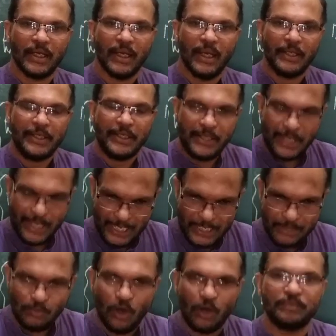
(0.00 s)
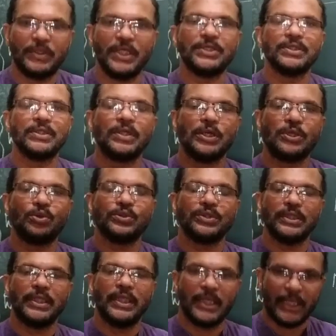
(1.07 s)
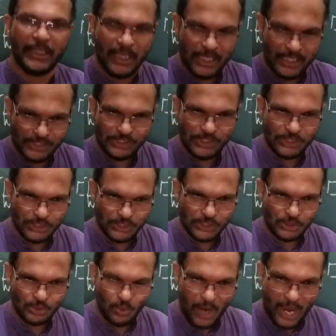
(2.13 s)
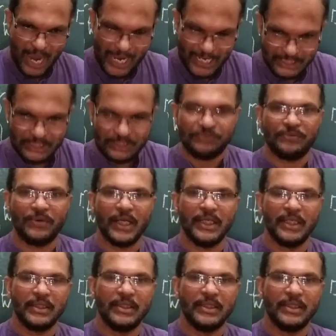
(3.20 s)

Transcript: And the aim of this retrosynthetic analysis is to identify